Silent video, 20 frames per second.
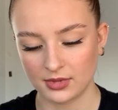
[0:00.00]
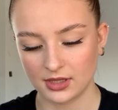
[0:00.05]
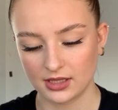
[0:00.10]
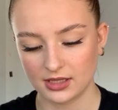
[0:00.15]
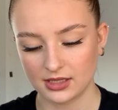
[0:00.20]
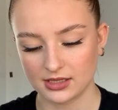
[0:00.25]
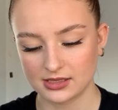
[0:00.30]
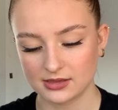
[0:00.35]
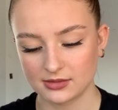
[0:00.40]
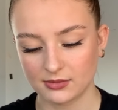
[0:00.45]

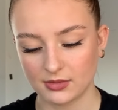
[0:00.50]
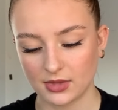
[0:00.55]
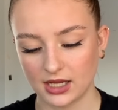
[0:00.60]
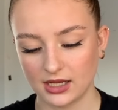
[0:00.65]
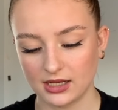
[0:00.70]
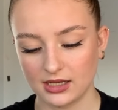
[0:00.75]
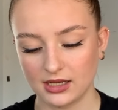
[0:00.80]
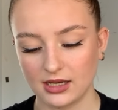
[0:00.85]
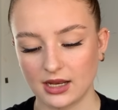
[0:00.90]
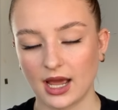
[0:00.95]
This is my
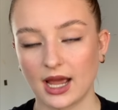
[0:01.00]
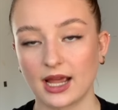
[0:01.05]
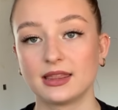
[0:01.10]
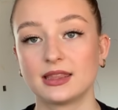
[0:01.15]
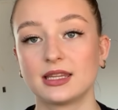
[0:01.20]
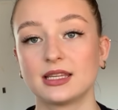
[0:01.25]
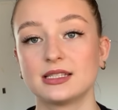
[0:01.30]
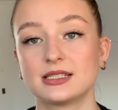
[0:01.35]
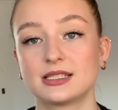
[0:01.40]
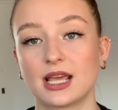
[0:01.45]

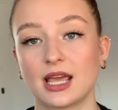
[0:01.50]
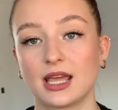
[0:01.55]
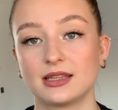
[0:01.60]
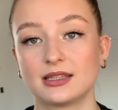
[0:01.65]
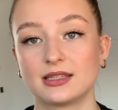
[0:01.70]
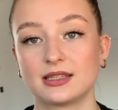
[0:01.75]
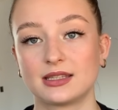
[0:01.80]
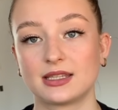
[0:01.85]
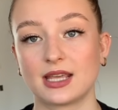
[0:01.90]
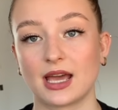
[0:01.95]
9th and
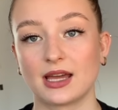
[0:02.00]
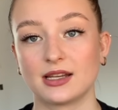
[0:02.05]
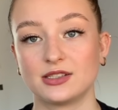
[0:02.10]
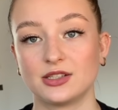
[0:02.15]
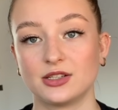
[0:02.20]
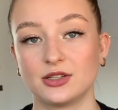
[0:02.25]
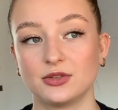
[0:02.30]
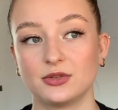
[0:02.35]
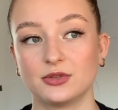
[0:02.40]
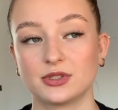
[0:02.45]
10th
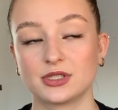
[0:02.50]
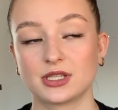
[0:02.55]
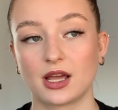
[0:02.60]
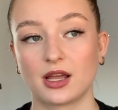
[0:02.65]
tattoos.